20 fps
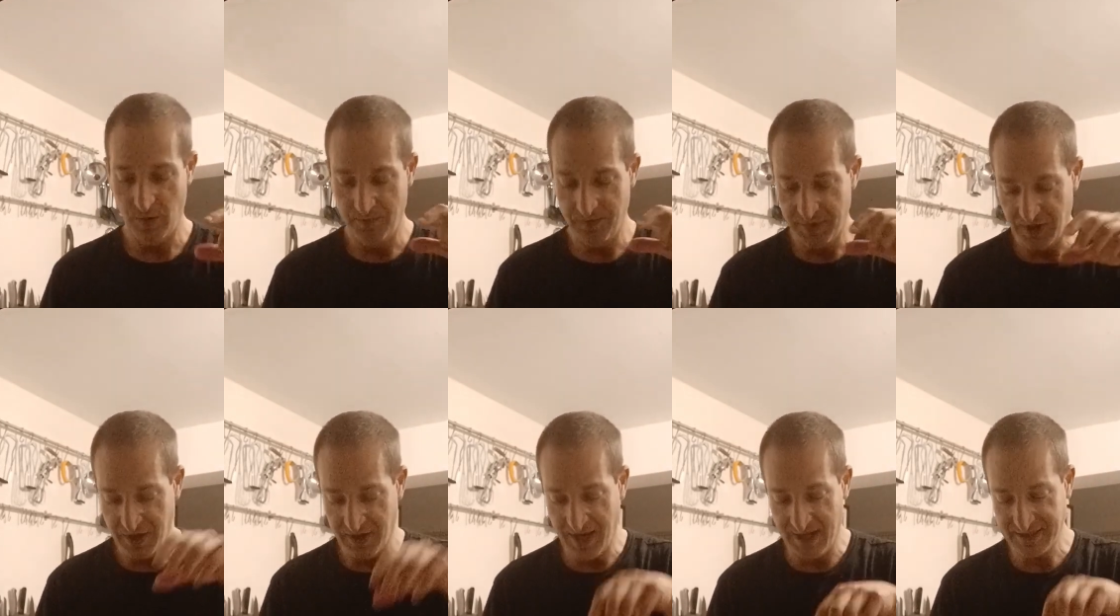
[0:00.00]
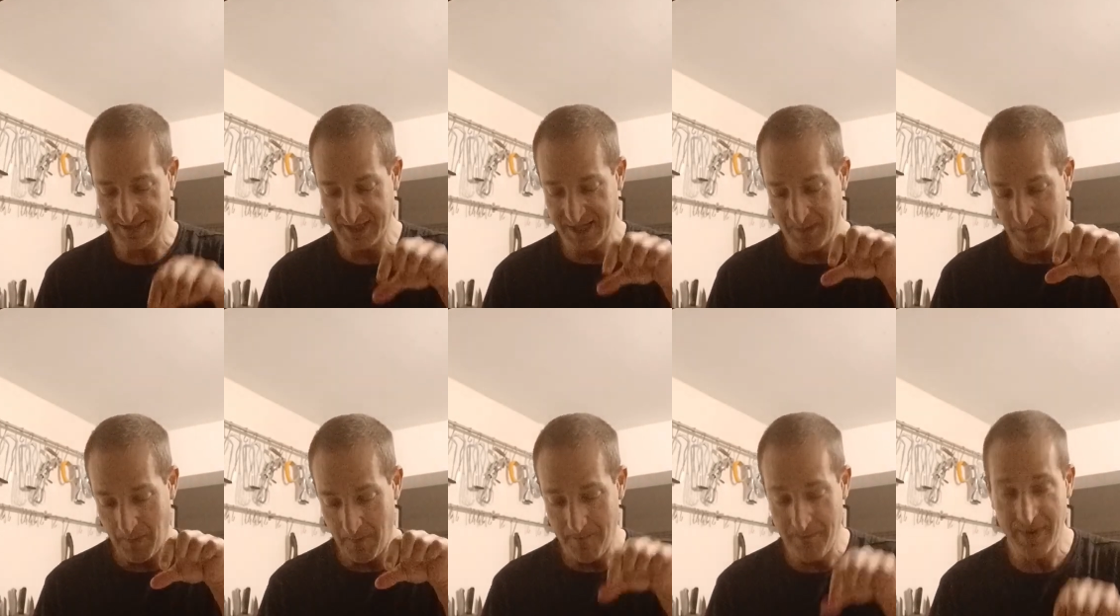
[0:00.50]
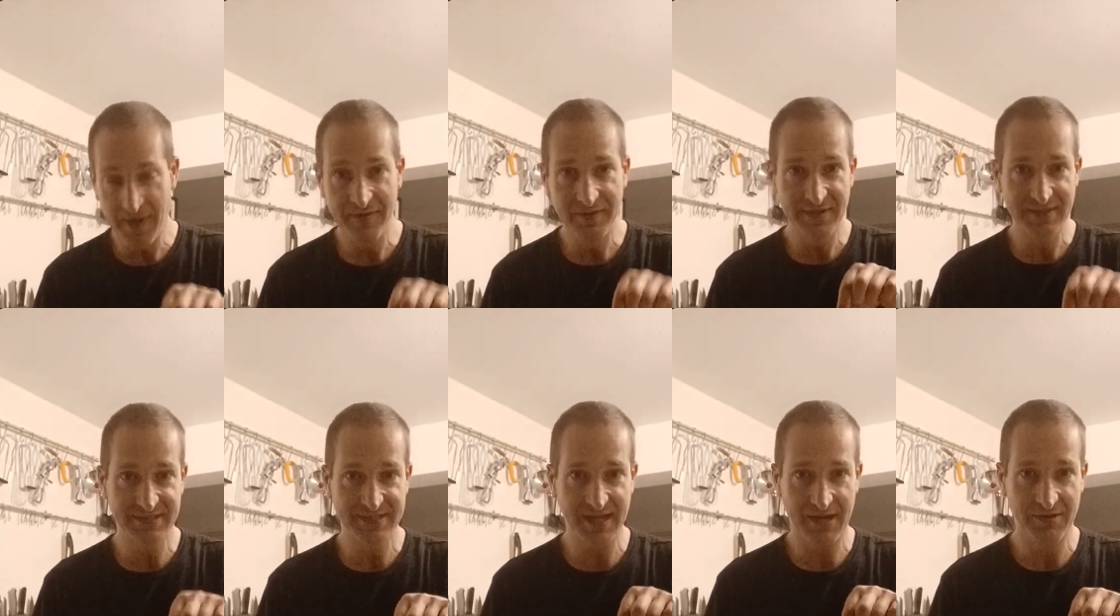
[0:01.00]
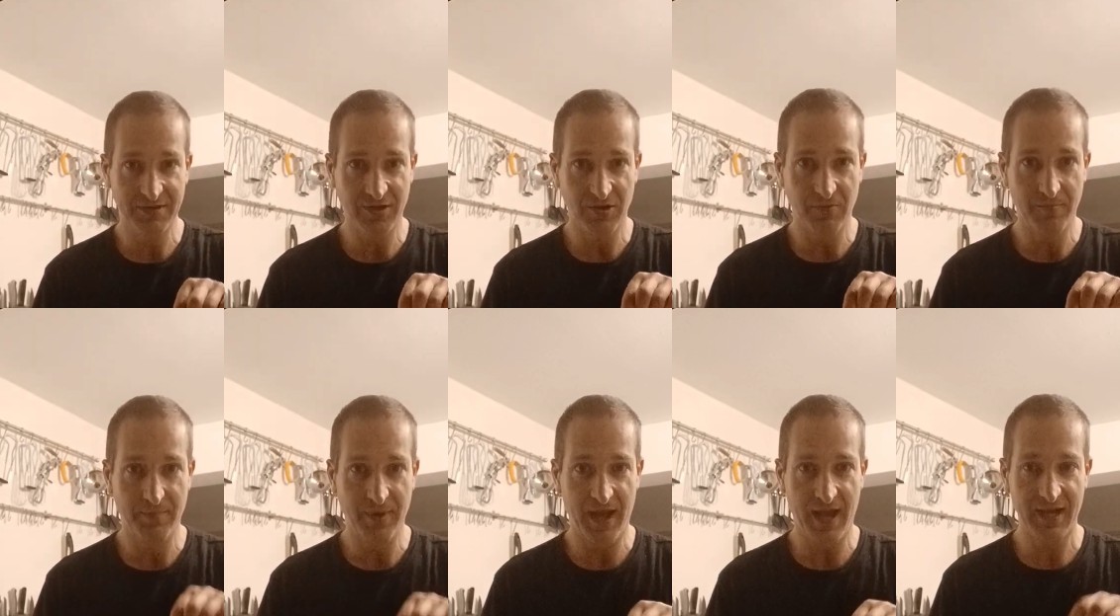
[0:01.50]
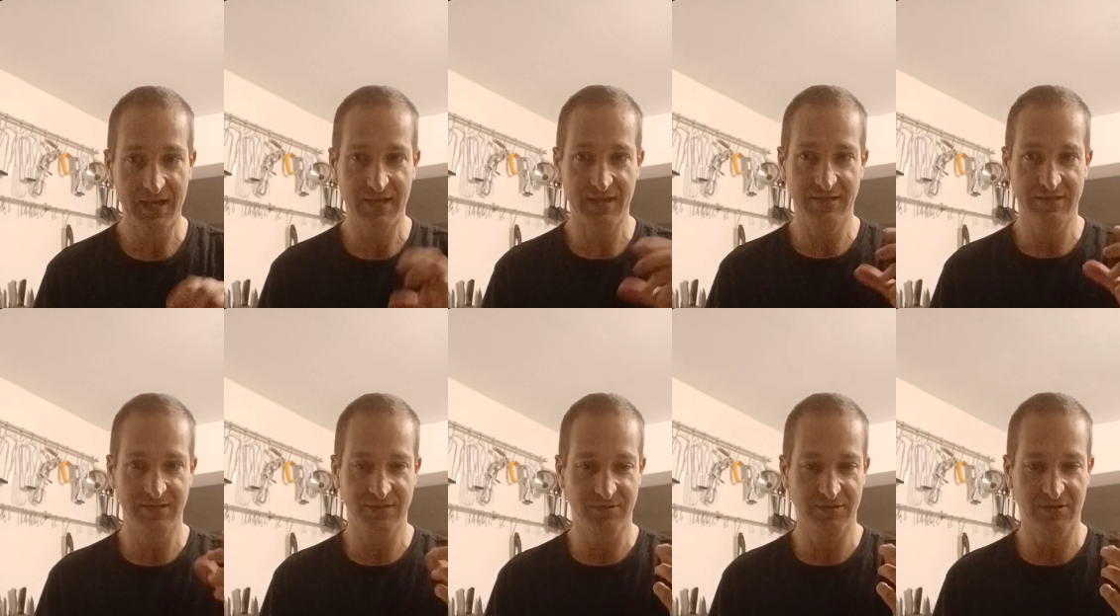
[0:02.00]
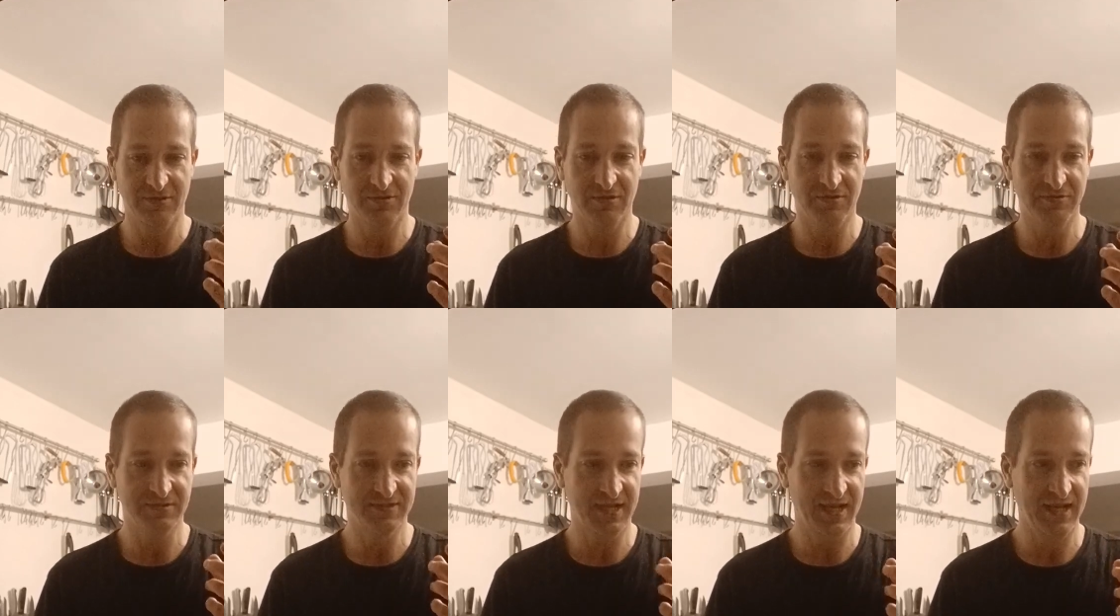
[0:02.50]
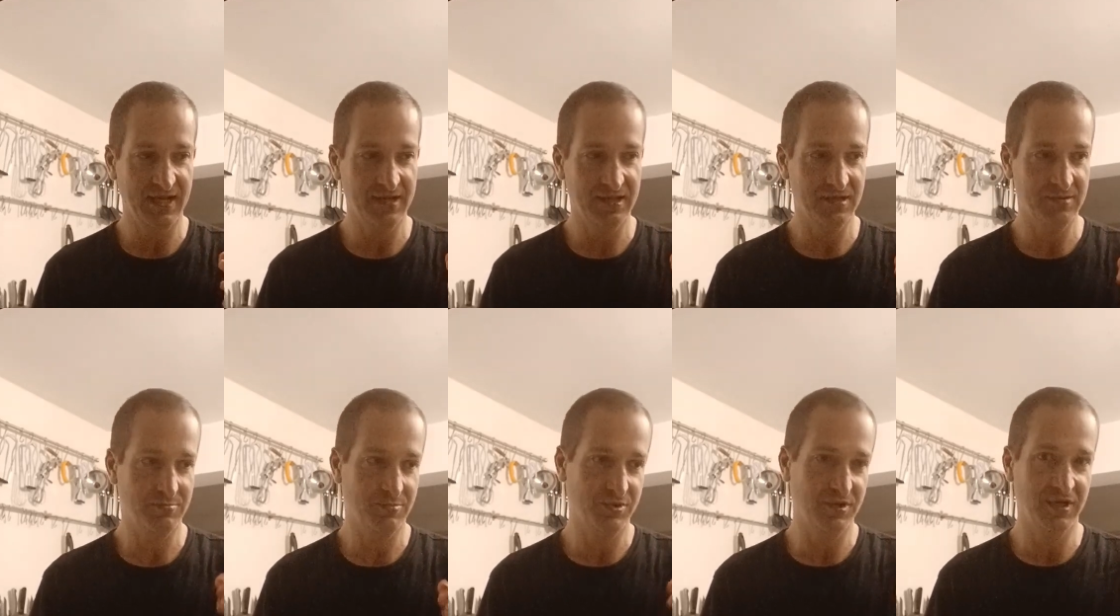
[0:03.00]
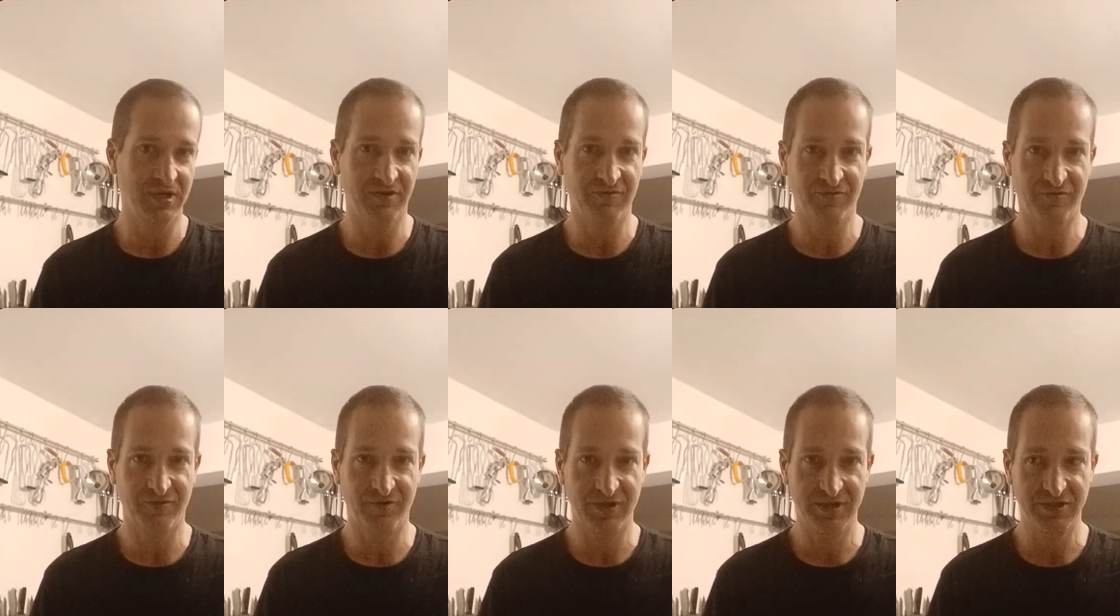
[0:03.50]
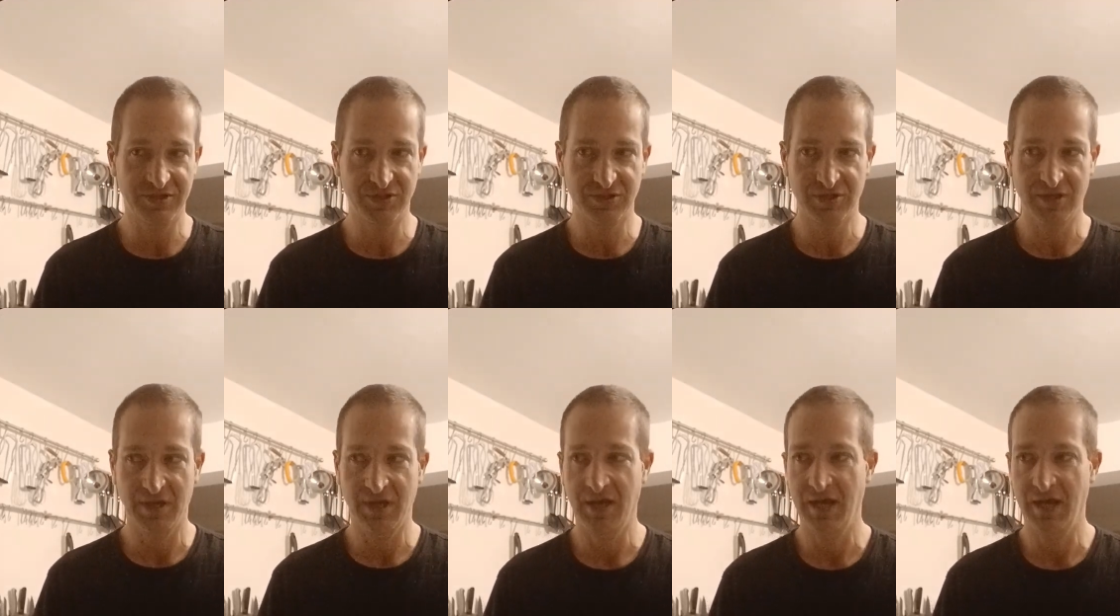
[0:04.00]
You can actually keep a bit of this sourdough back into a little container, put it in your fridge,